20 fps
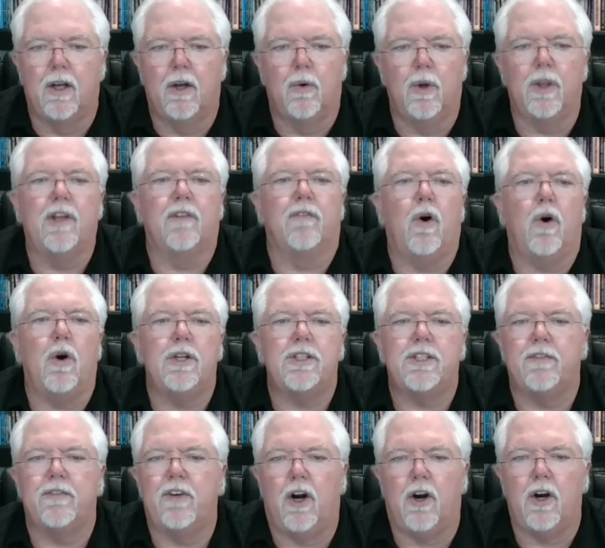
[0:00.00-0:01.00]
with the
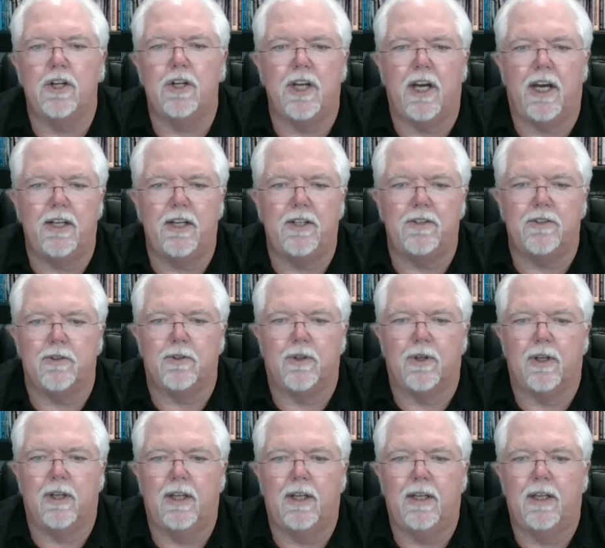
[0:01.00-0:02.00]
voice of an archangel,
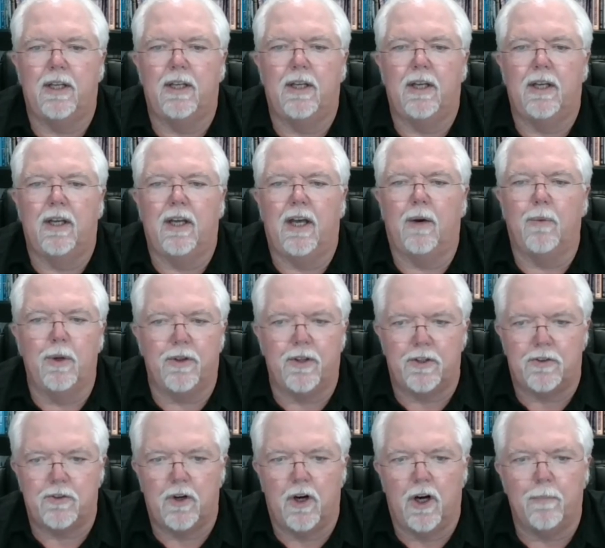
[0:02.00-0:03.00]
and with
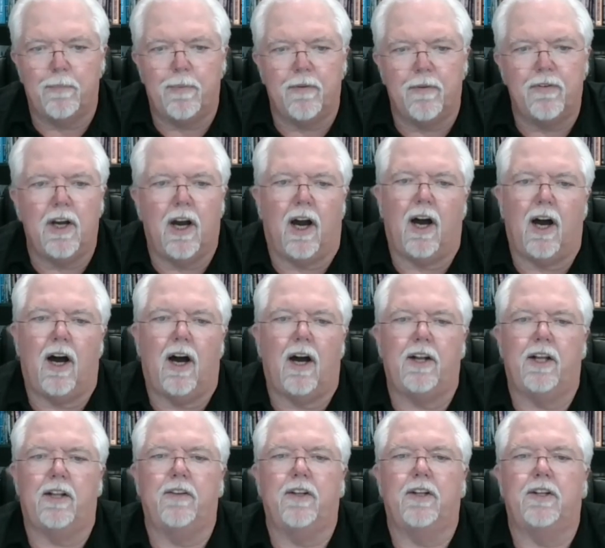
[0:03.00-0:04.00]
the trump of
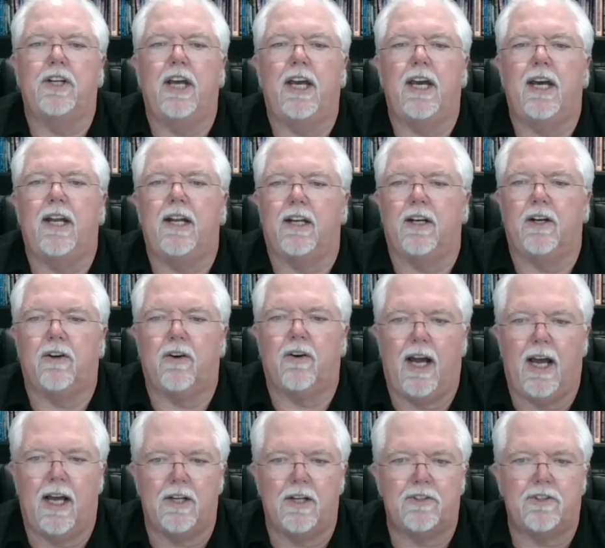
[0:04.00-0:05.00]
God, and the dead in
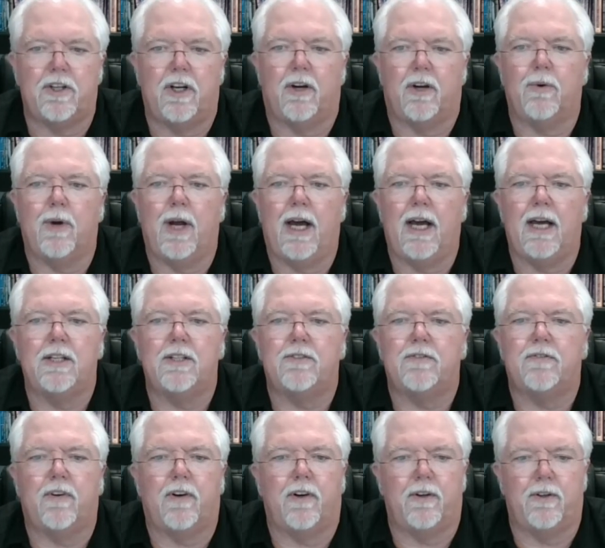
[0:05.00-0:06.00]
Christ shall rise
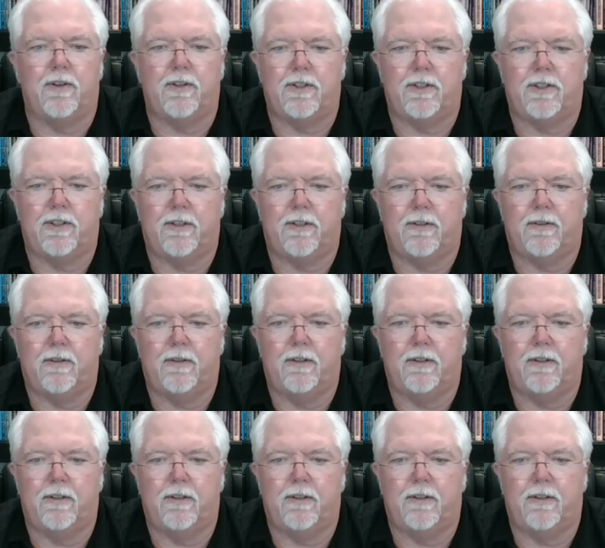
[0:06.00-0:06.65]
first.